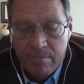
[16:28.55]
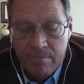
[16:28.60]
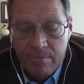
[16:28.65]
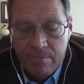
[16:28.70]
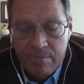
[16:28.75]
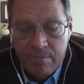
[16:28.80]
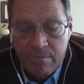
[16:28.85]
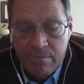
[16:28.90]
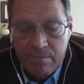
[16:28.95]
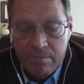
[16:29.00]

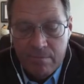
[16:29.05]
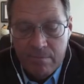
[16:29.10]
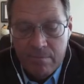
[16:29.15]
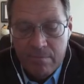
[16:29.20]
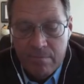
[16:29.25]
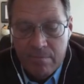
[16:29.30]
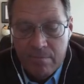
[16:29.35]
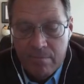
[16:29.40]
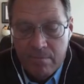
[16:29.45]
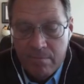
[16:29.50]

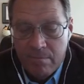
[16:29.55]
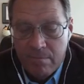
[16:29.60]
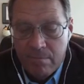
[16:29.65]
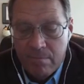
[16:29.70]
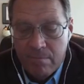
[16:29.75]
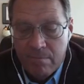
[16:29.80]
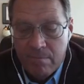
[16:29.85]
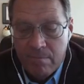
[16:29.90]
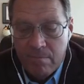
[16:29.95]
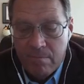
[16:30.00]

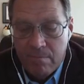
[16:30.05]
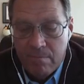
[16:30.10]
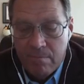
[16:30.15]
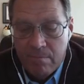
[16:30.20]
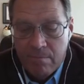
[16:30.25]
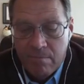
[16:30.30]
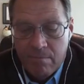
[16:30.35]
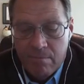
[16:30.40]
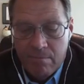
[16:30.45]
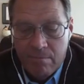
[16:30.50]

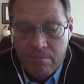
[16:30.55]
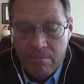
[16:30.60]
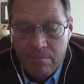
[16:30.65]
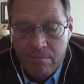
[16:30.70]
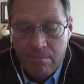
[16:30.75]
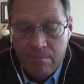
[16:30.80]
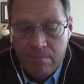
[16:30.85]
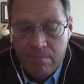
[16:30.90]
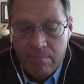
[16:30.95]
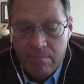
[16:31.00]

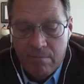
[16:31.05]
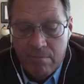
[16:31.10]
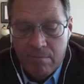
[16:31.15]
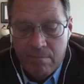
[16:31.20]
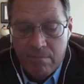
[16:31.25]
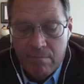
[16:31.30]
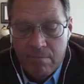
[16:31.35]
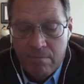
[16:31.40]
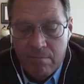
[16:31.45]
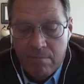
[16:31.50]

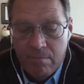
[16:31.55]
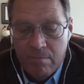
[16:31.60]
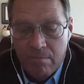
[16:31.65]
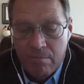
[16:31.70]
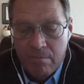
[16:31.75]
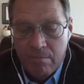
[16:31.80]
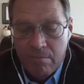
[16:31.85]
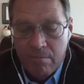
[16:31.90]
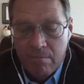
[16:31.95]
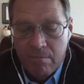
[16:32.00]
[no speech]